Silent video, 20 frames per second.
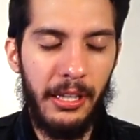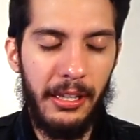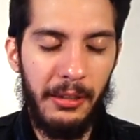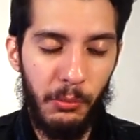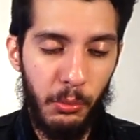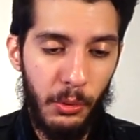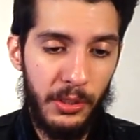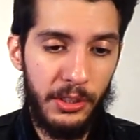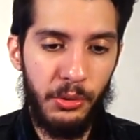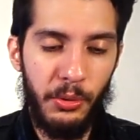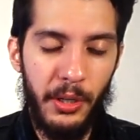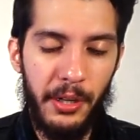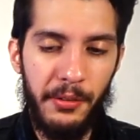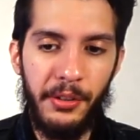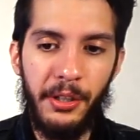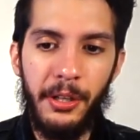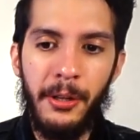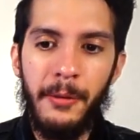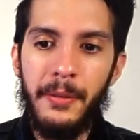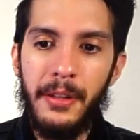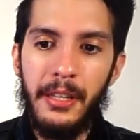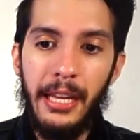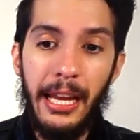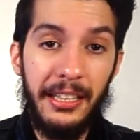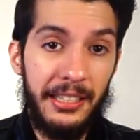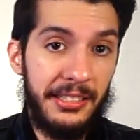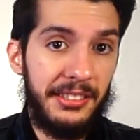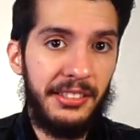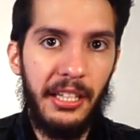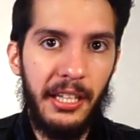whatsoever,
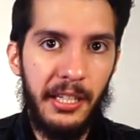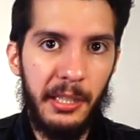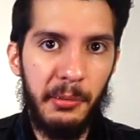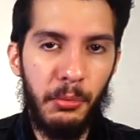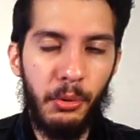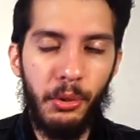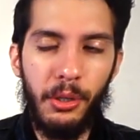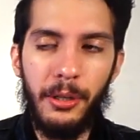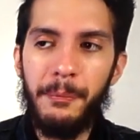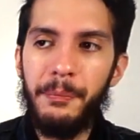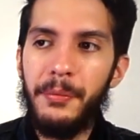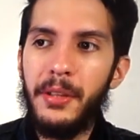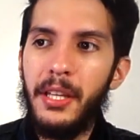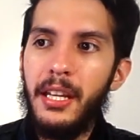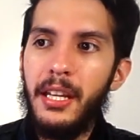at least not anymore,